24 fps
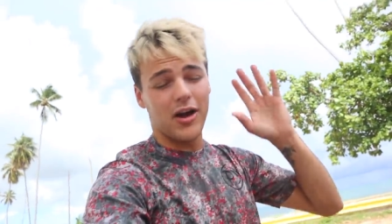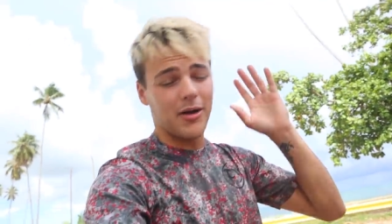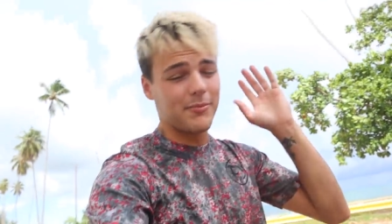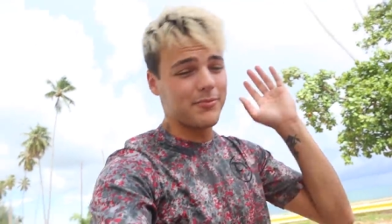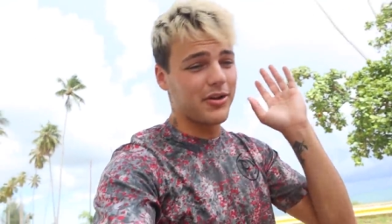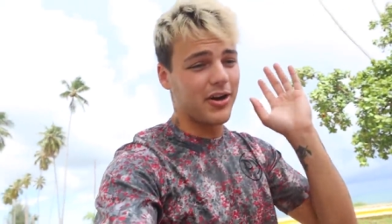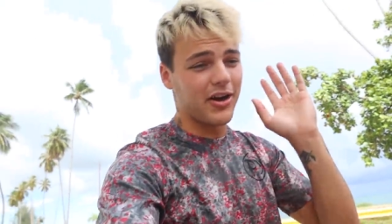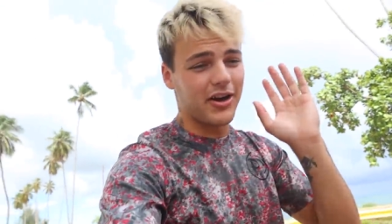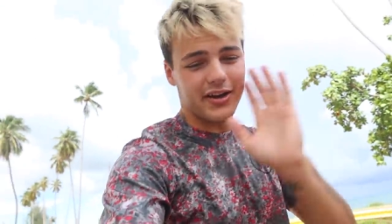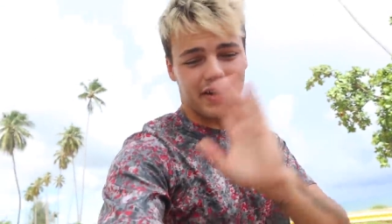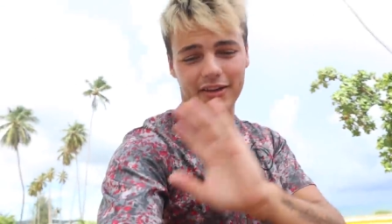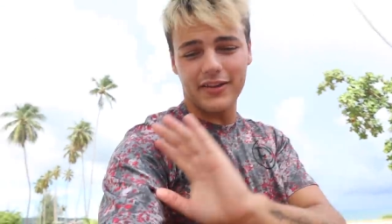I'm
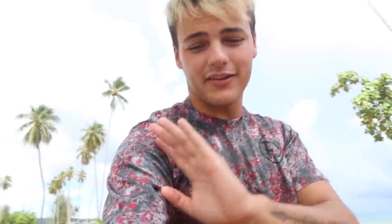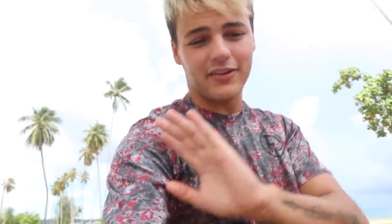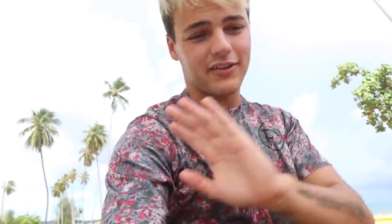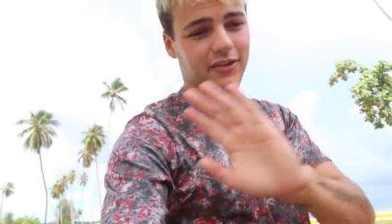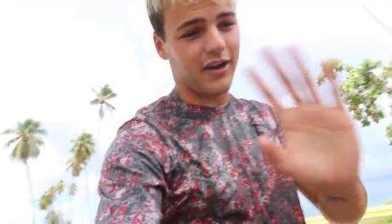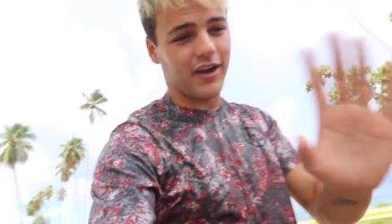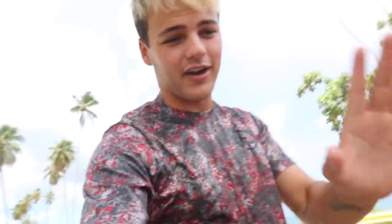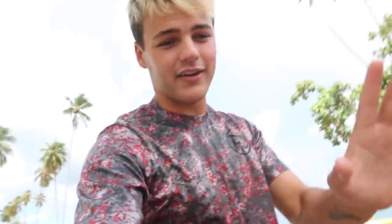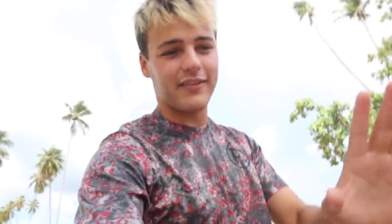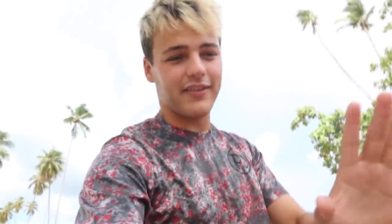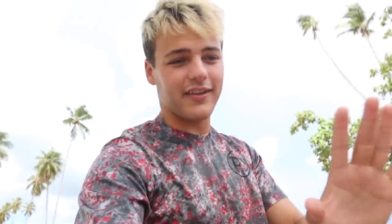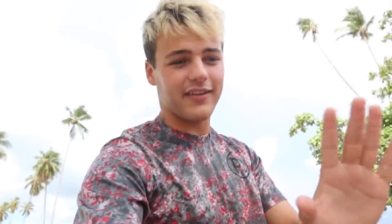talking the
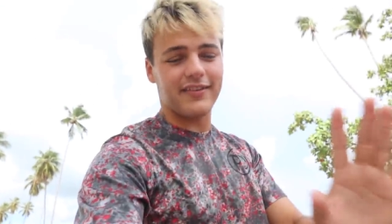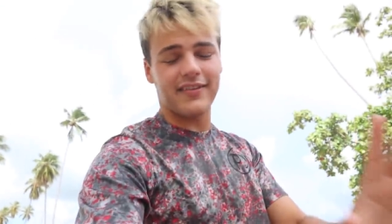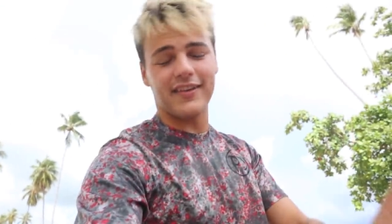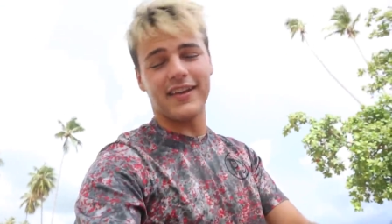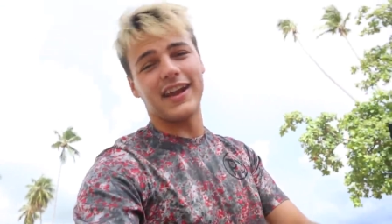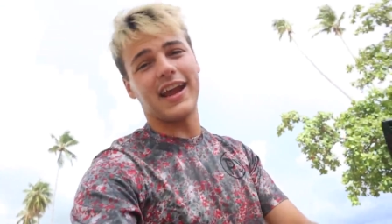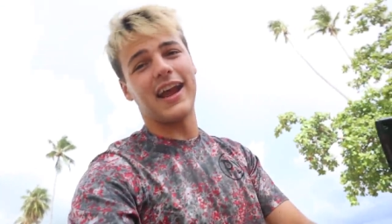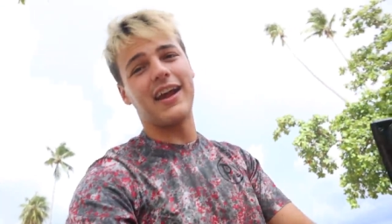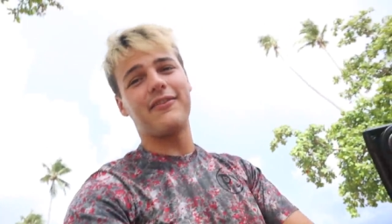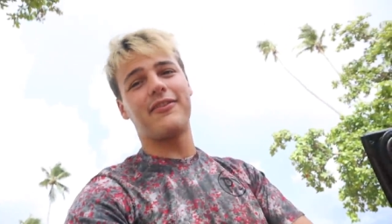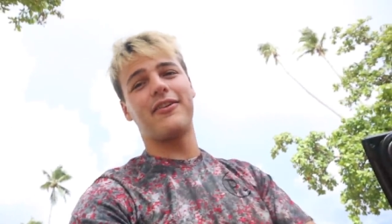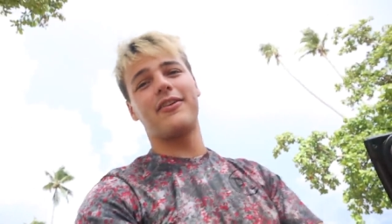craziest
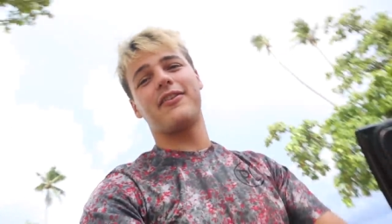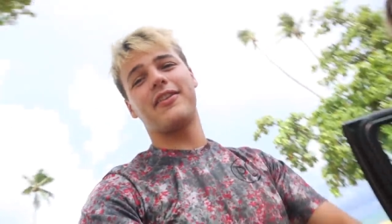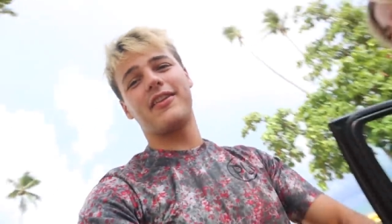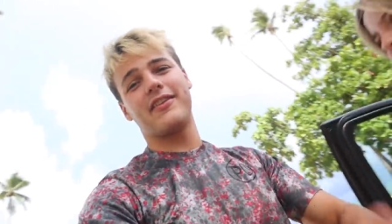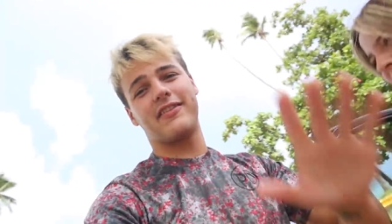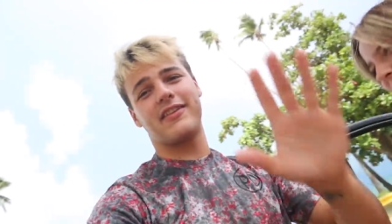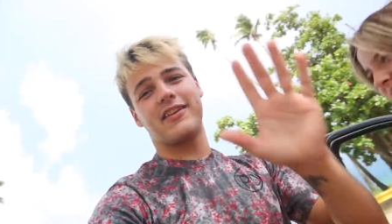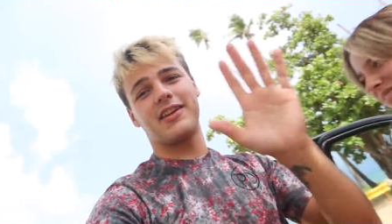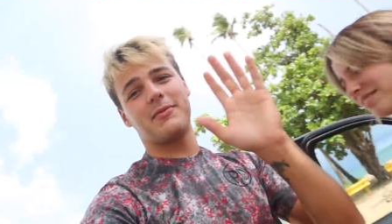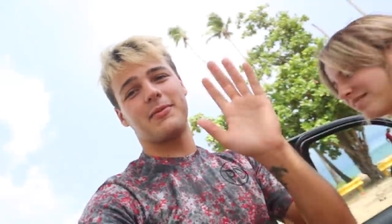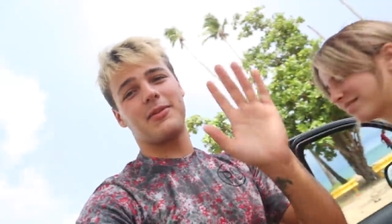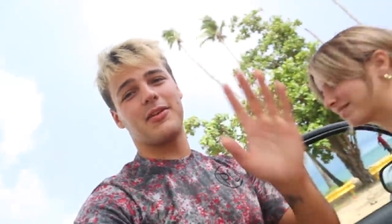thing ever.
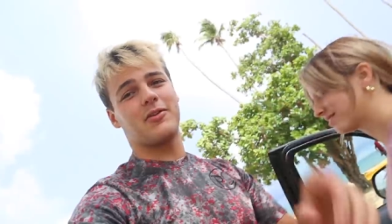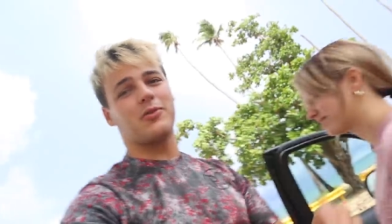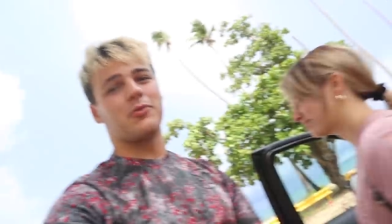This is gonna be the